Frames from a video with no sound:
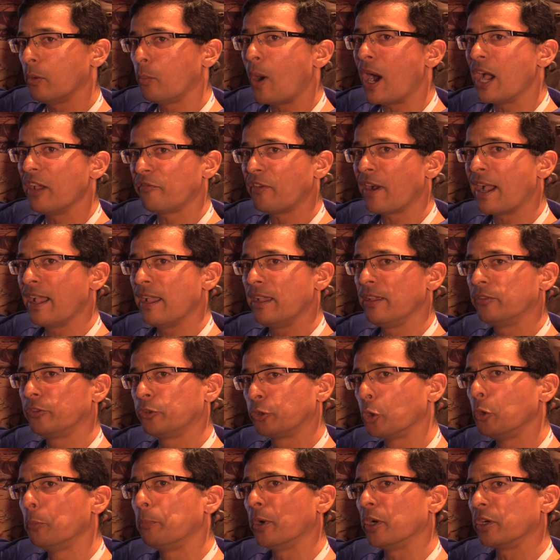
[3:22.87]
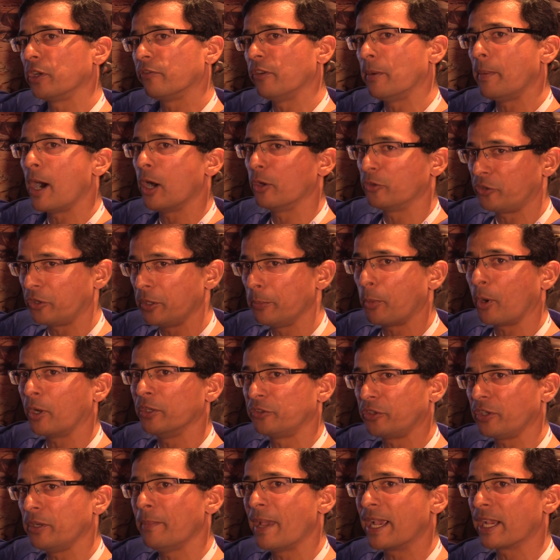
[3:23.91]
Wi-Fi throughput of about
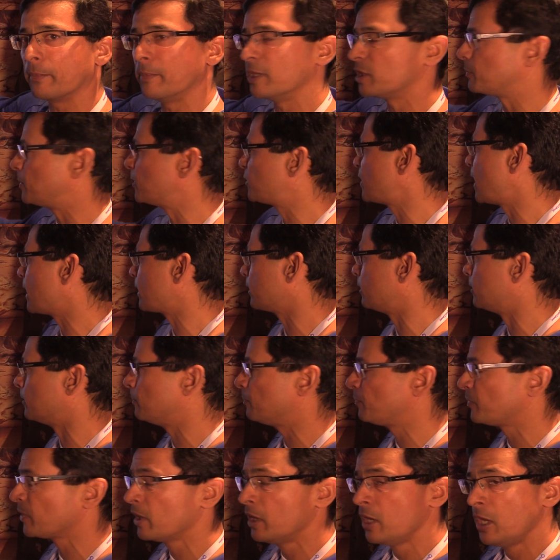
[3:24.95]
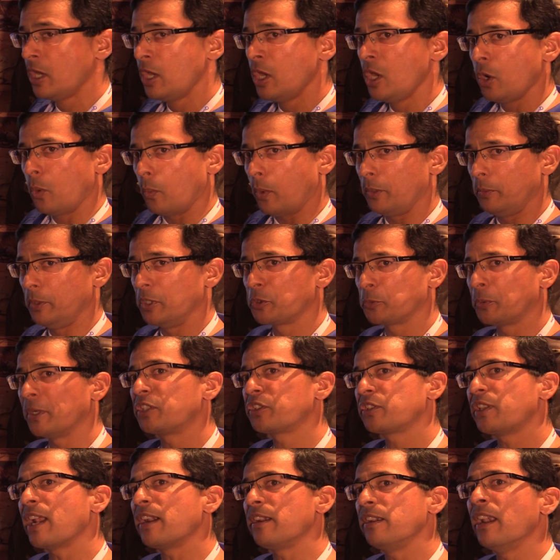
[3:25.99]
3.3 megabits per second. When we
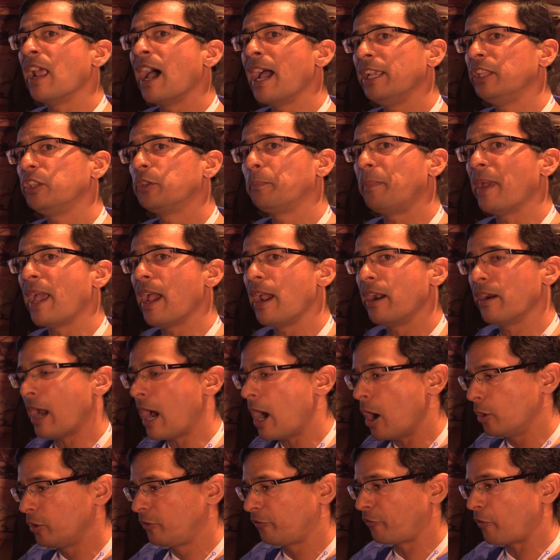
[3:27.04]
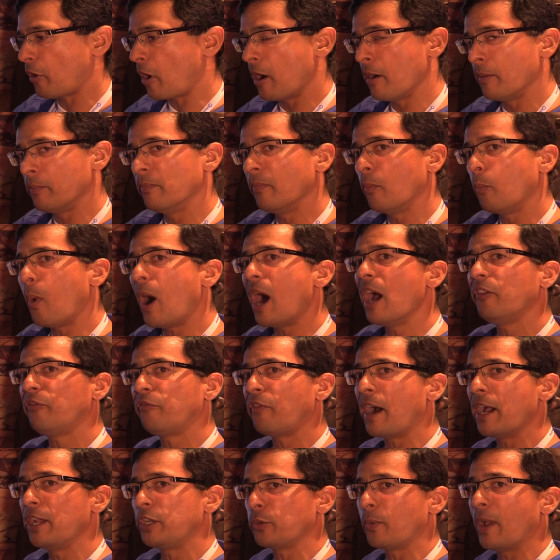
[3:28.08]
switch that ninth pair out from
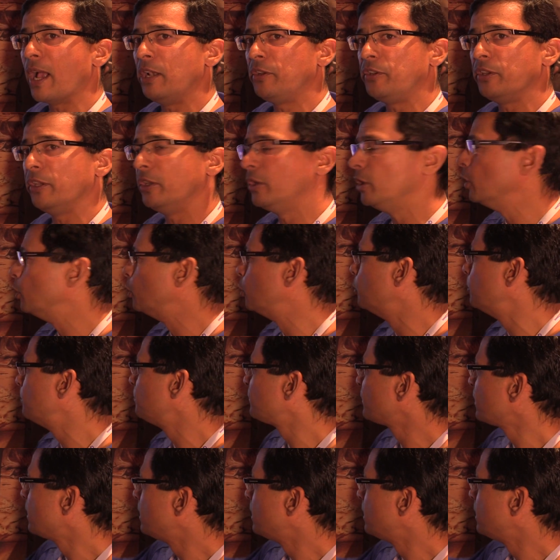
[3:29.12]
Wi-Fi to LTE-U,